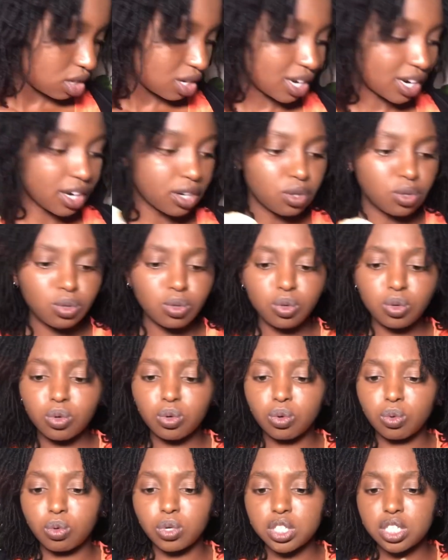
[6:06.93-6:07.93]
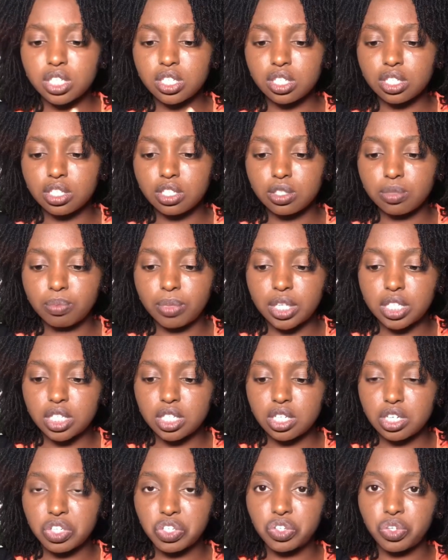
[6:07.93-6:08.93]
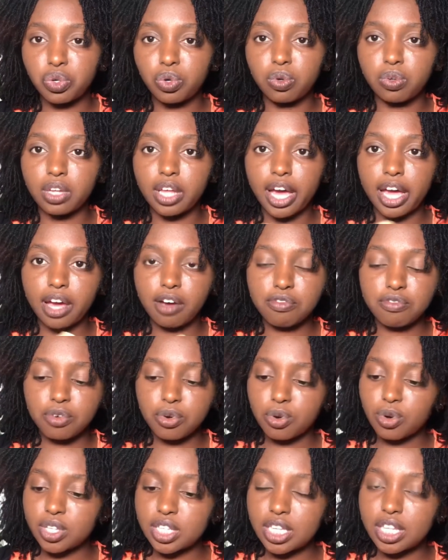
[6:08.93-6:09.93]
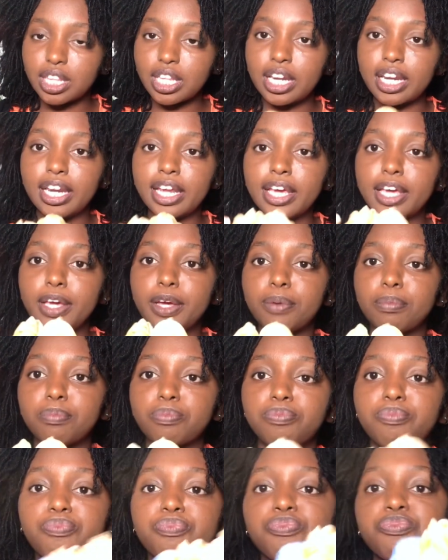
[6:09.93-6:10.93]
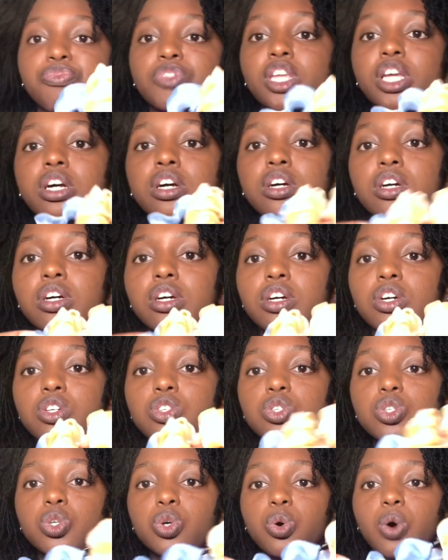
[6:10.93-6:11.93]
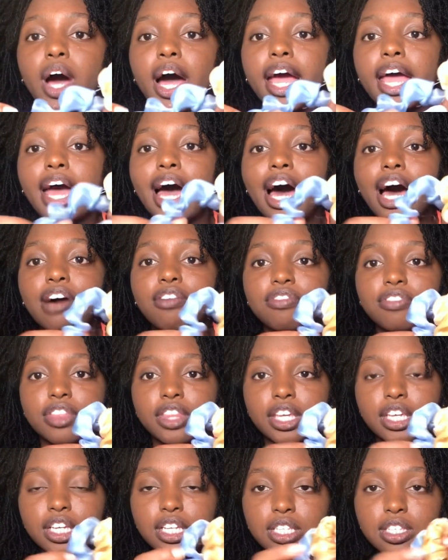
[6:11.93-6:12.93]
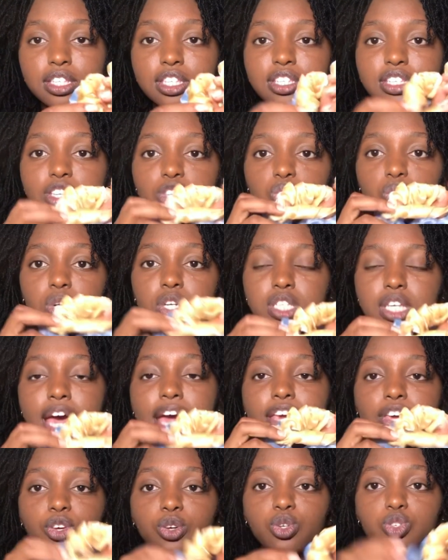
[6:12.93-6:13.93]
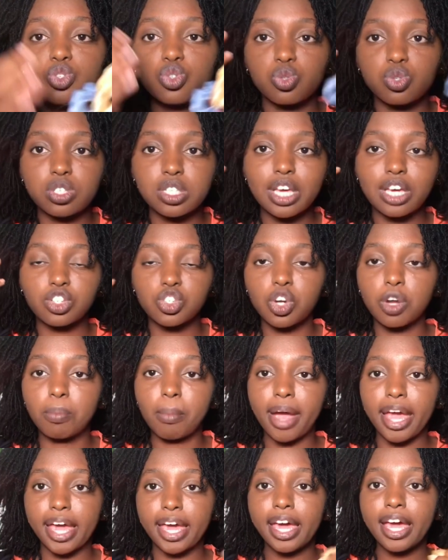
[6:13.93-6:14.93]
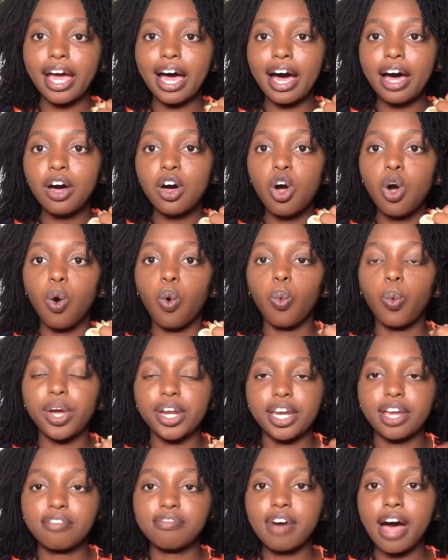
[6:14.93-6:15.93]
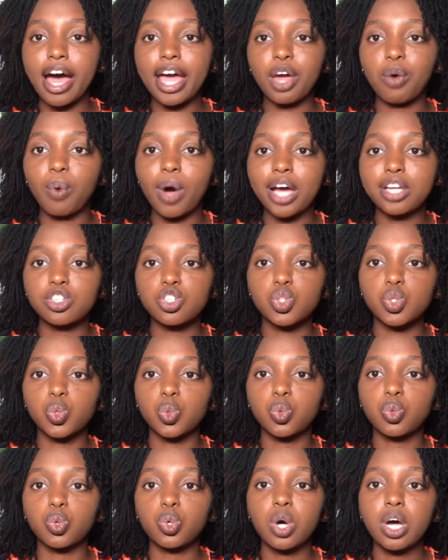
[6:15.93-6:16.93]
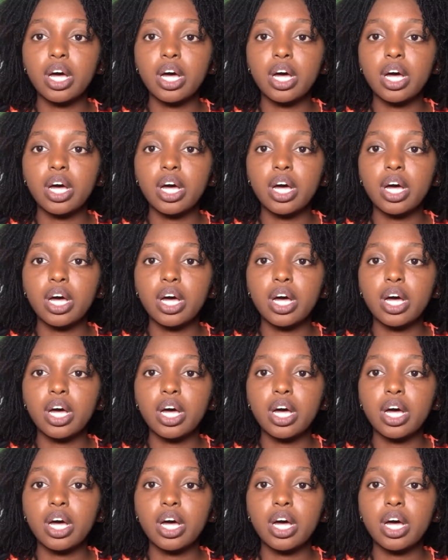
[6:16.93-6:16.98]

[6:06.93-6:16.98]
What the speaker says: I don't know what is this material, I have forgotten the name. So I have this is what I use to section my hair whenever I want to,